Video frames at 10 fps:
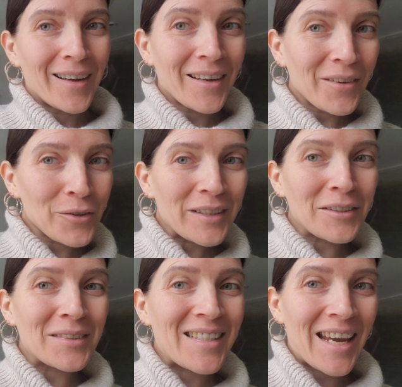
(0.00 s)
Another
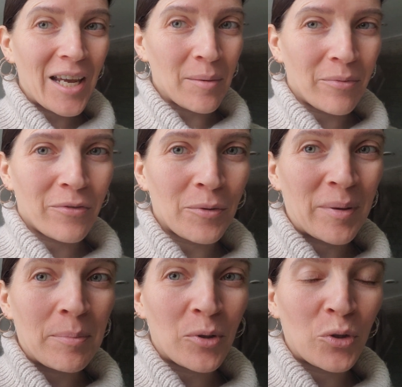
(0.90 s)
little tip for
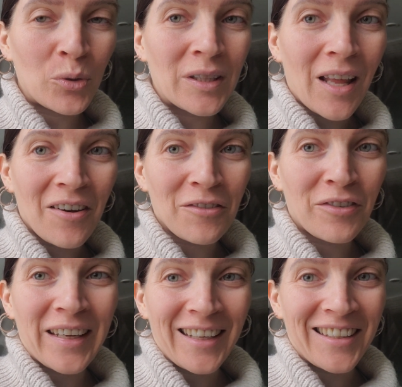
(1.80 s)
people who
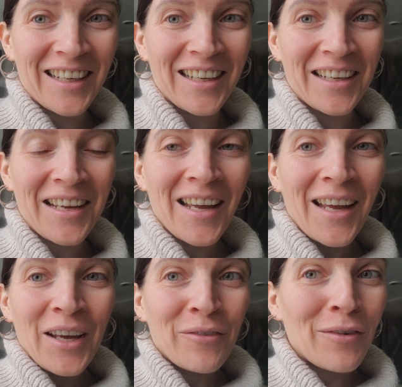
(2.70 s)
love eating
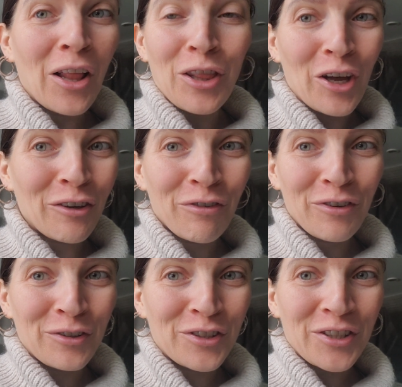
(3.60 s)
a lot of
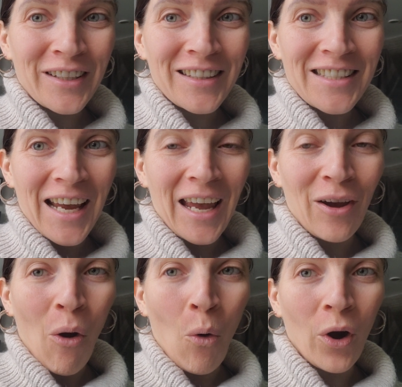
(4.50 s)
fruit during the
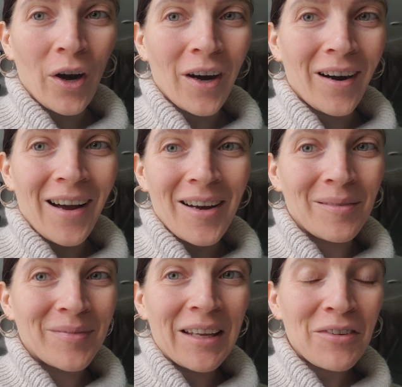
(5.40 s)
day, or
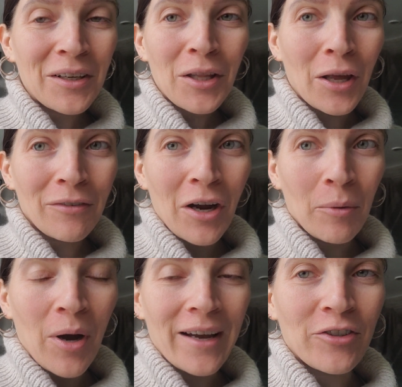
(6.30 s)
even a lot of
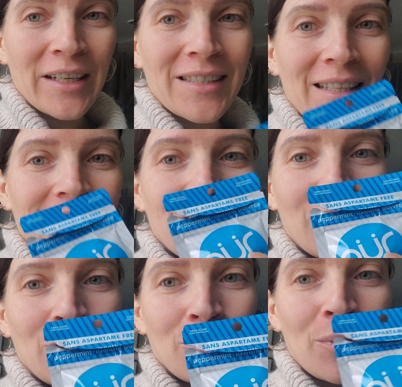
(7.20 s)
carbohydrates, is to
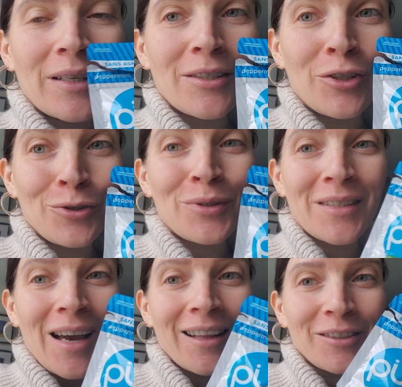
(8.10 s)
use
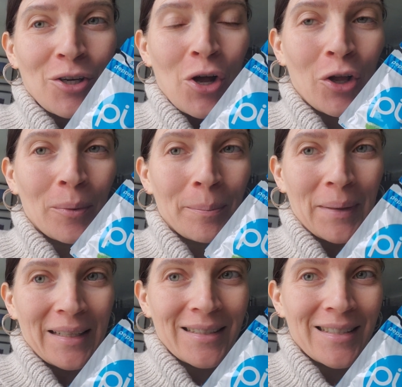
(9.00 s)
xylitol
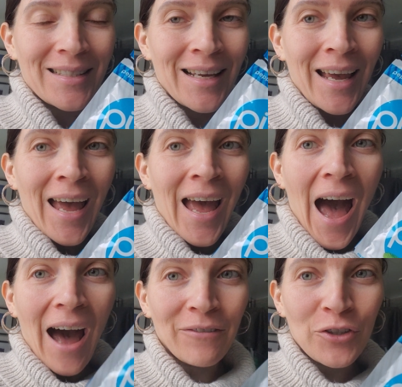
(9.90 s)
mints
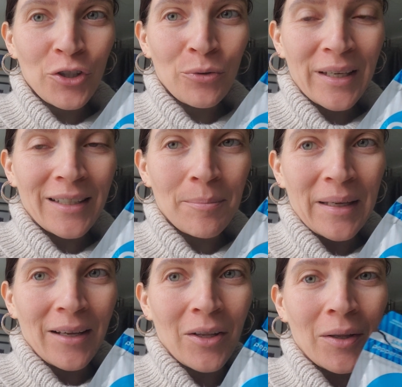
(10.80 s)
after you eat a
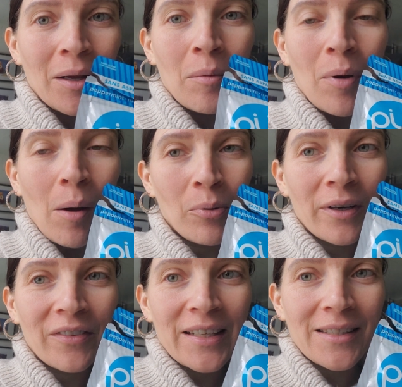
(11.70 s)
meal. Pop one
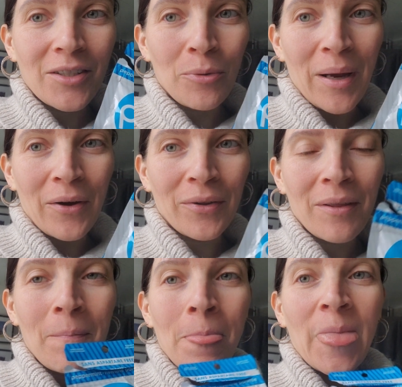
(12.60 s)
of these in your mouth.
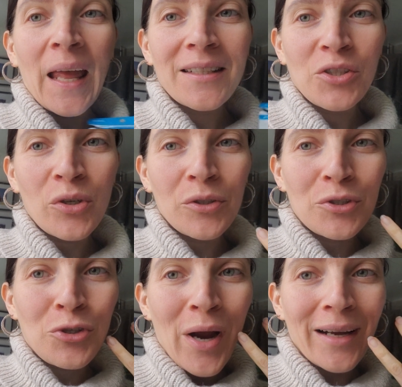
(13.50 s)
It's going to
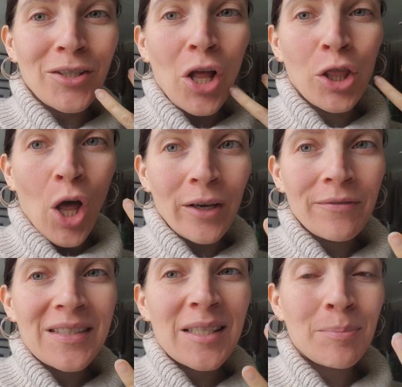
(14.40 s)
attract a lot of
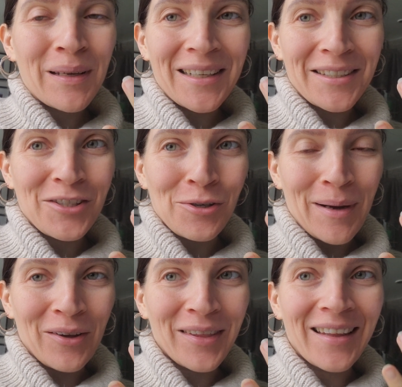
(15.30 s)
spit into your
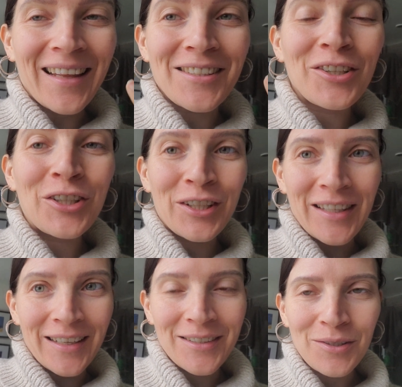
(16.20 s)
mouth, and that's a good thing.